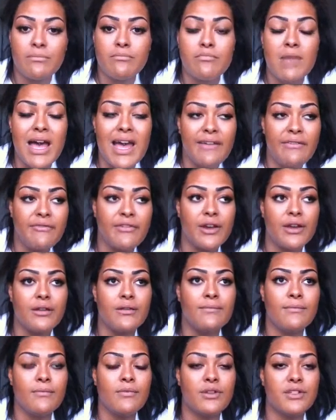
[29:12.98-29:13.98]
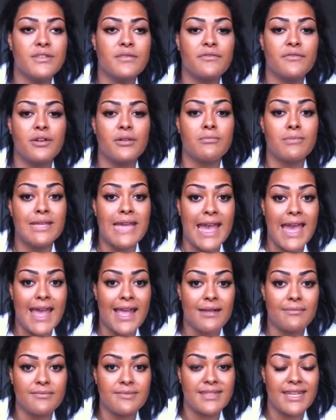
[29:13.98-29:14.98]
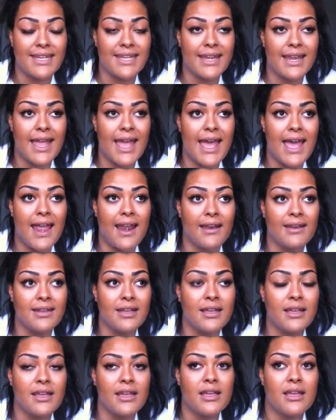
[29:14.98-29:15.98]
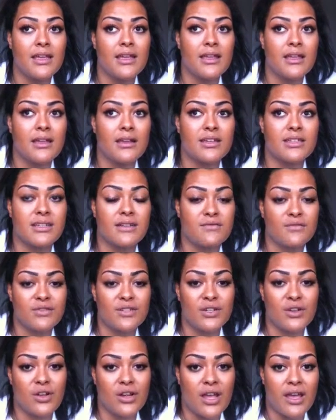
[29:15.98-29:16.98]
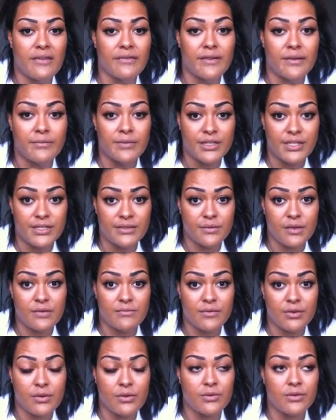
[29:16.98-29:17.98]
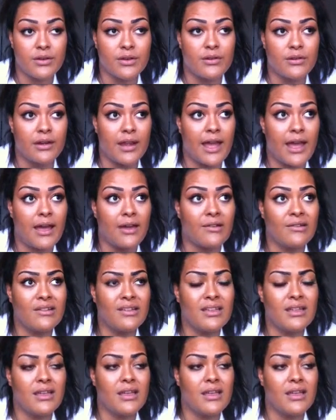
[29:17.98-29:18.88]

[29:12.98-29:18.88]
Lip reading: My phone was from Game secondhand because I've already got an iPhone, which is what I'm recording on now.